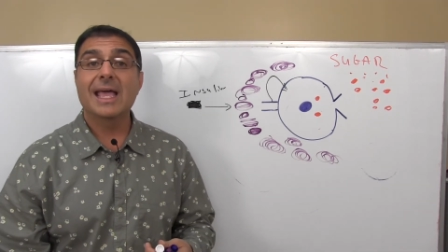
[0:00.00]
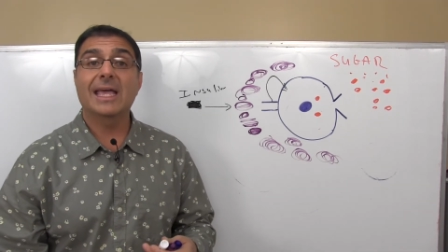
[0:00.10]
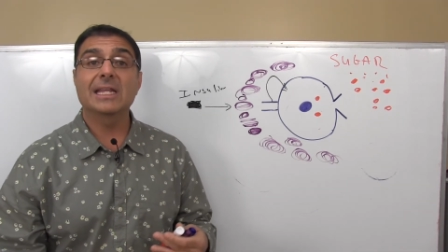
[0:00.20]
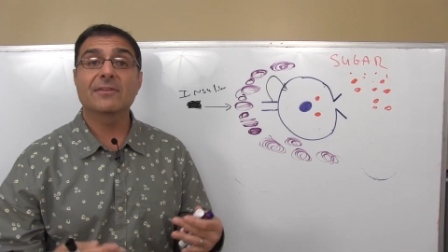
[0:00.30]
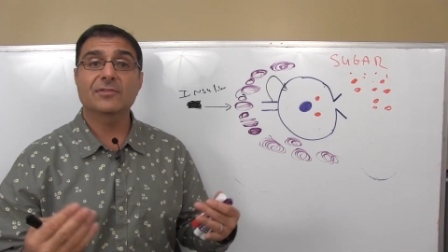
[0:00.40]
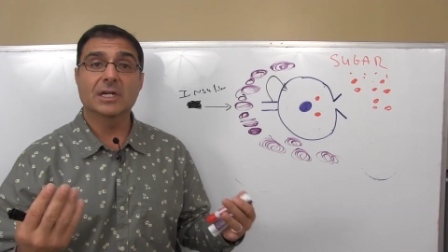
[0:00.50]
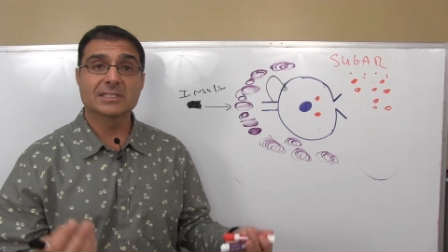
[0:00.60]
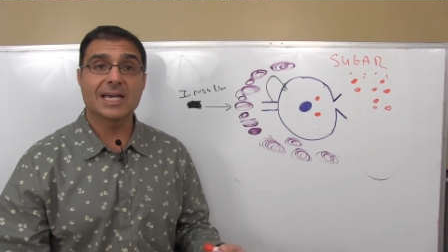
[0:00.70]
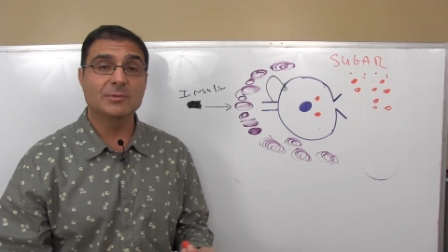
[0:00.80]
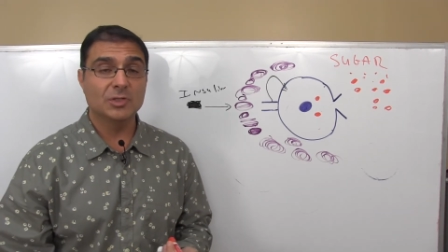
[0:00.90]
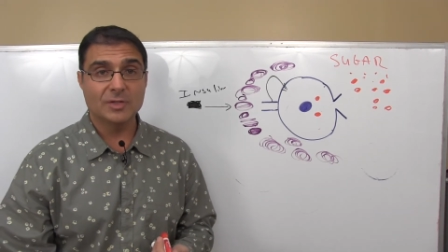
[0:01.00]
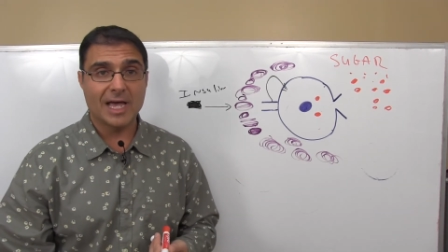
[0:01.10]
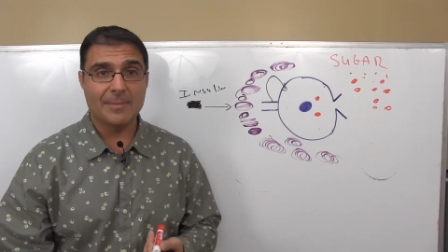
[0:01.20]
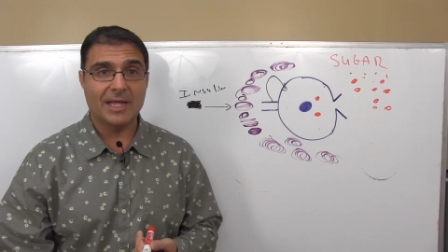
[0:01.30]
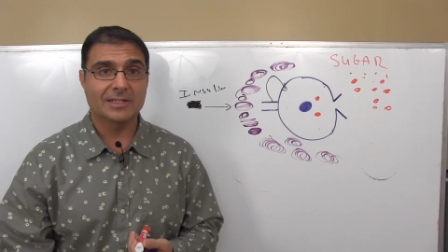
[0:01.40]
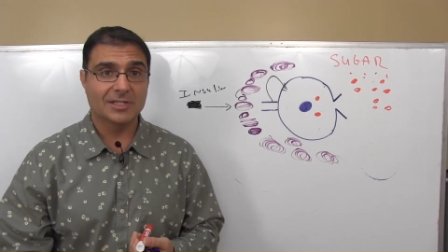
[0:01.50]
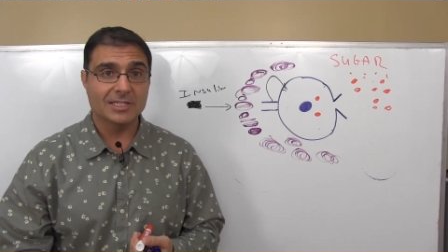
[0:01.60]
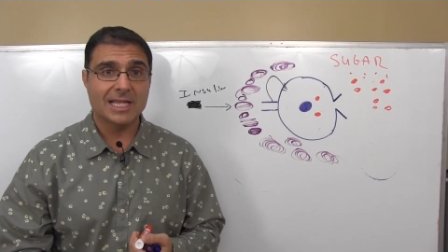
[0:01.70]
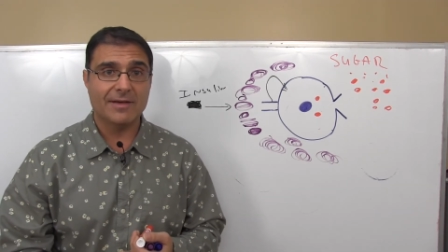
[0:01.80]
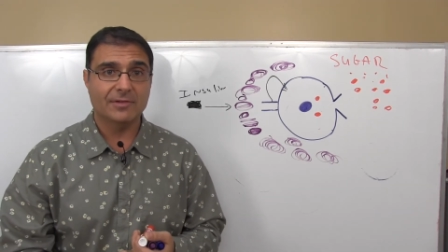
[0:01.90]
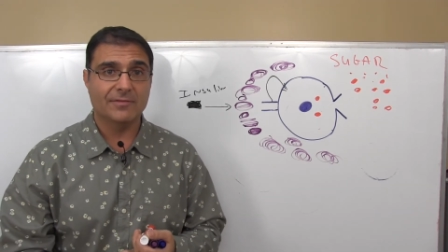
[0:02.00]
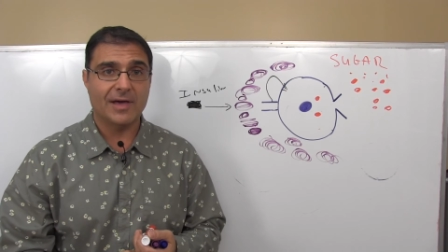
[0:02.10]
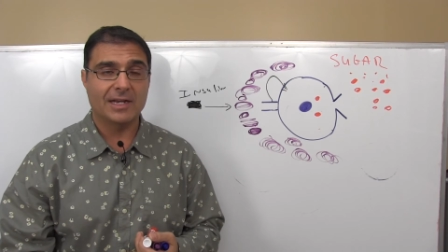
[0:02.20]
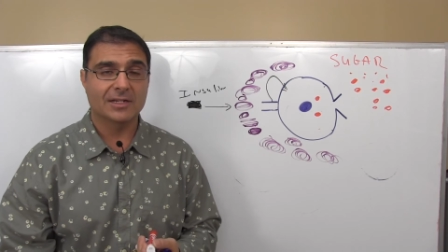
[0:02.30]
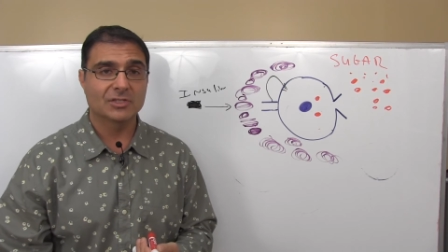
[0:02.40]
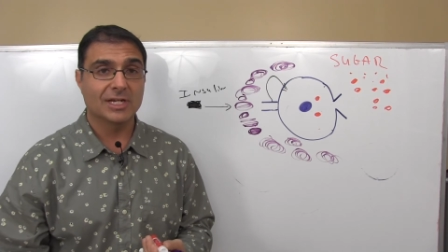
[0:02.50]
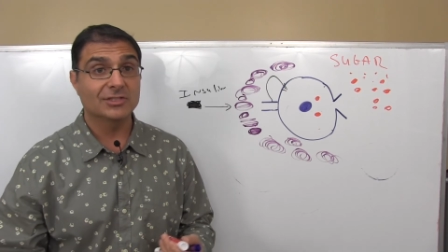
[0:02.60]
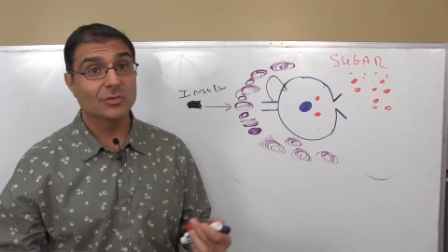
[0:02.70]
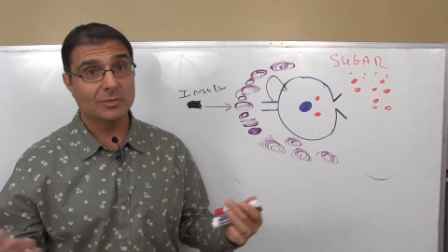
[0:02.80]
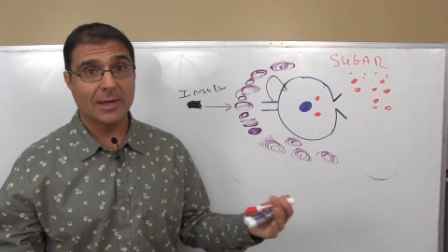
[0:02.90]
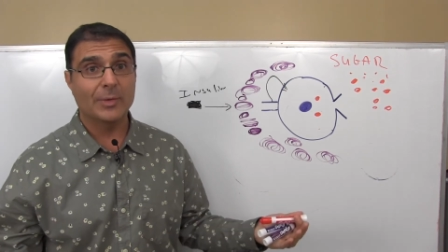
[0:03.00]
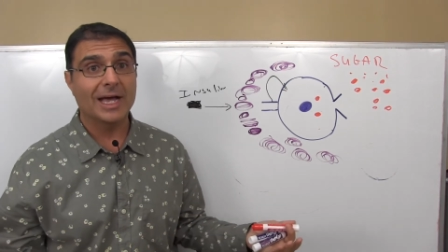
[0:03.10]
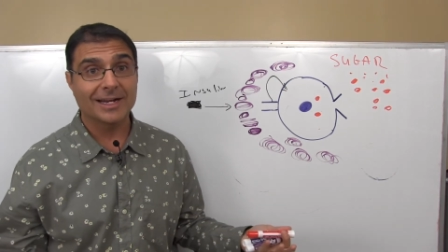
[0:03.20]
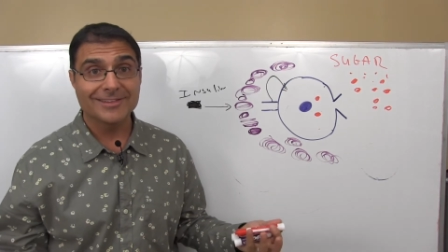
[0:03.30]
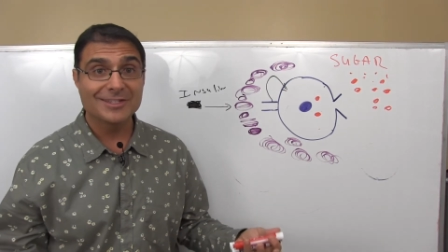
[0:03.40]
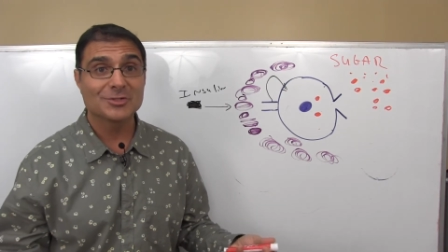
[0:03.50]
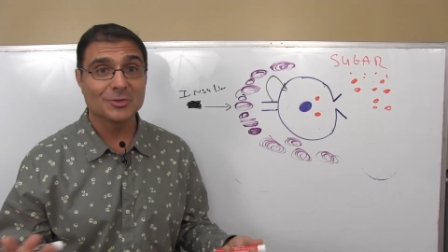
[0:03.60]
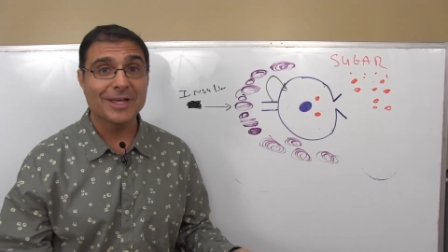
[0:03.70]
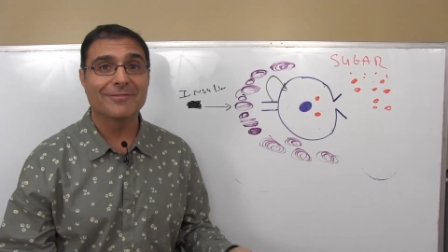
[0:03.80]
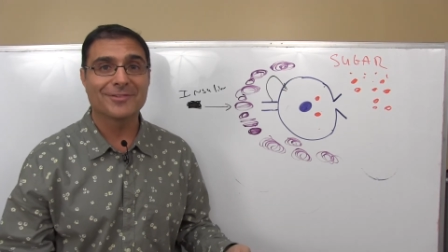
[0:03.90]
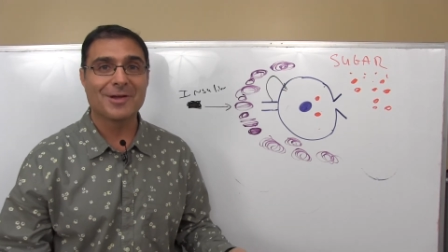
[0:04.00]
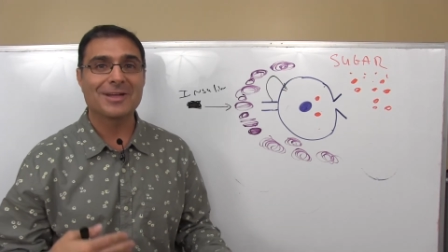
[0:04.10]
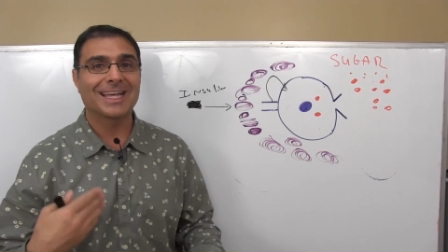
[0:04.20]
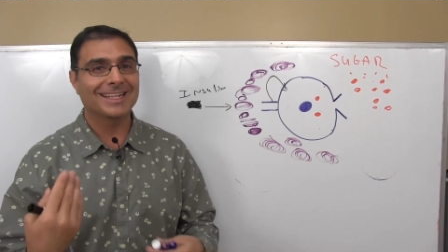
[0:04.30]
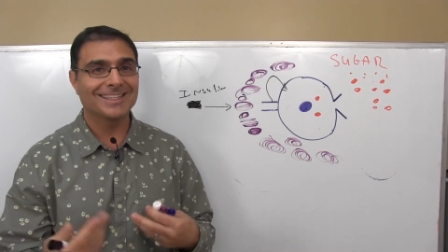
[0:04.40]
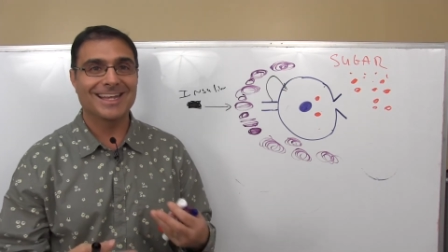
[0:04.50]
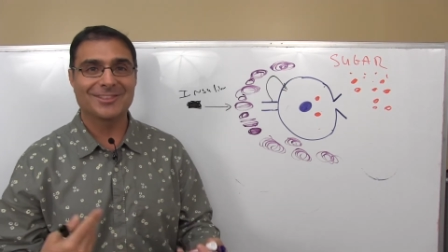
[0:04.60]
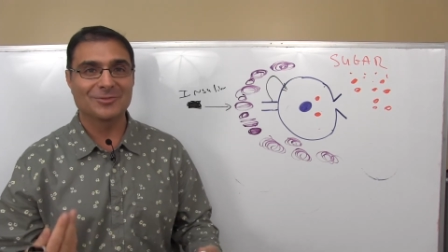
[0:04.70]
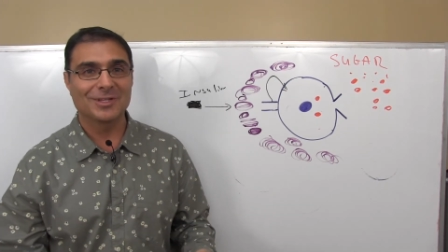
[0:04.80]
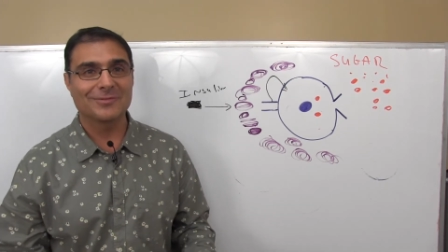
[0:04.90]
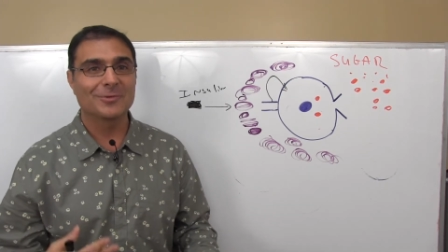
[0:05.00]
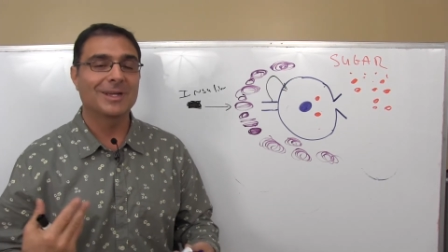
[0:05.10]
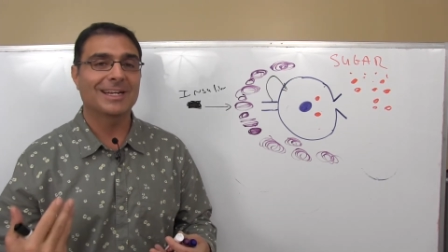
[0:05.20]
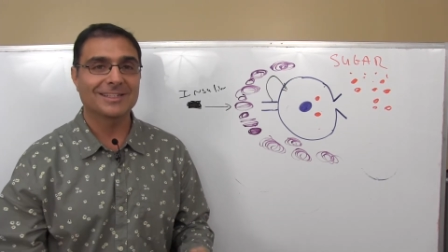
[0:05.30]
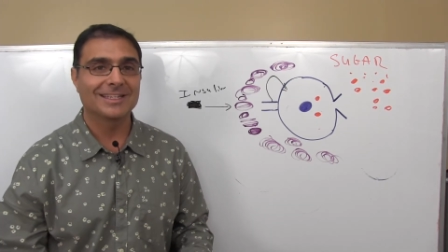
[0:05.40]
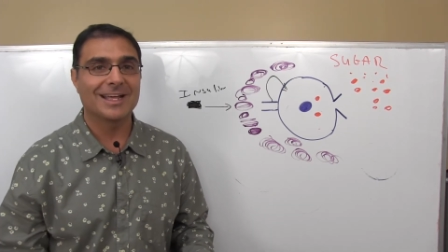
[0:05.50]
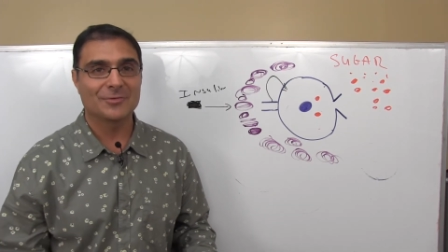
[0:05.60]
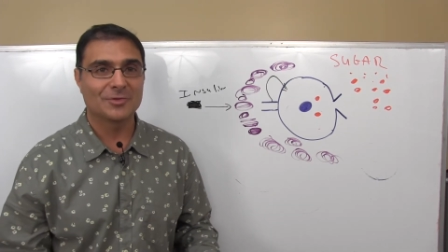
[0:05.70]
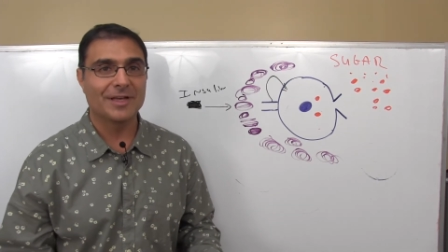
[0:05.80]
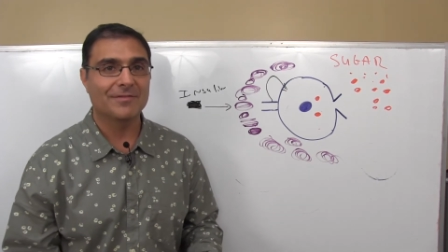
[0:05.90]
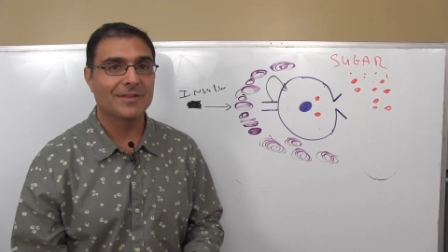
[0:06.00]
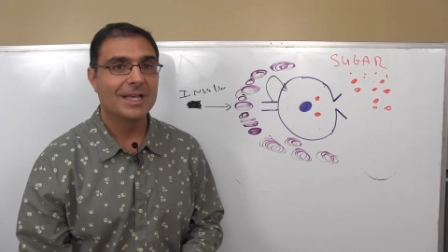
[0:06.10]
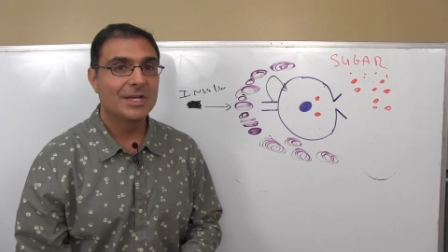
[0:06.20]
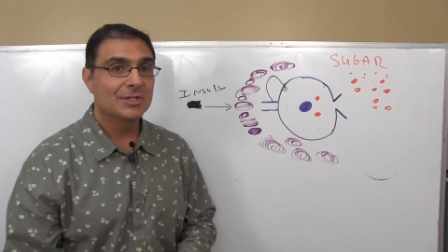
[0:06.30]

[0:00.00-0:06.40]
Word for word: And if a type 2 diabetic does have lymphatic congestion, then we got to cleanse their lymph, right? Got to clean out their liver, we got to clean out their lymph.